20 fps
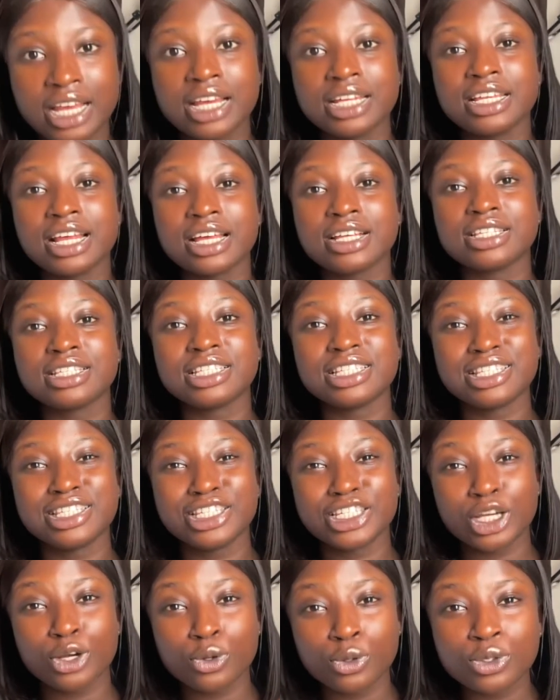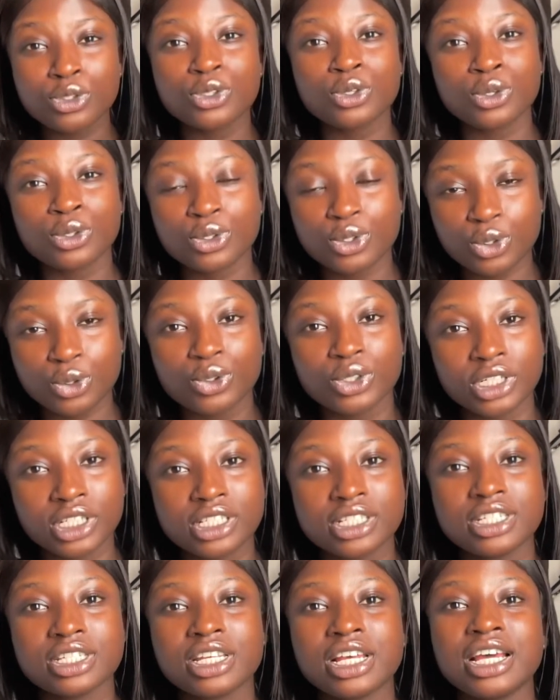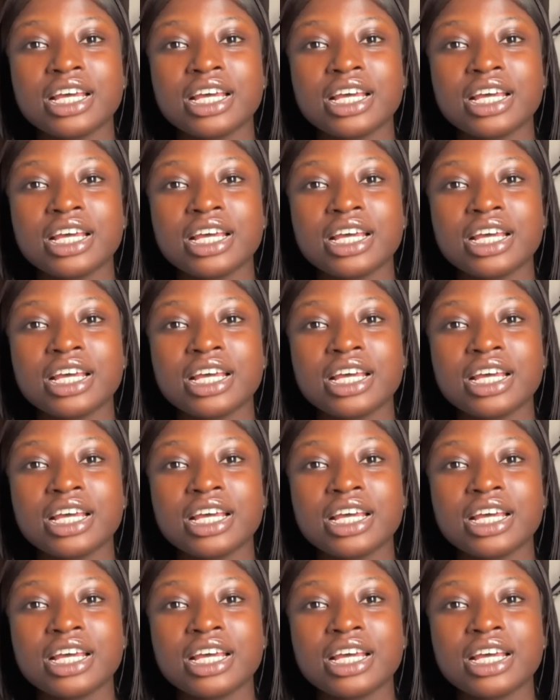They are gel sunscreens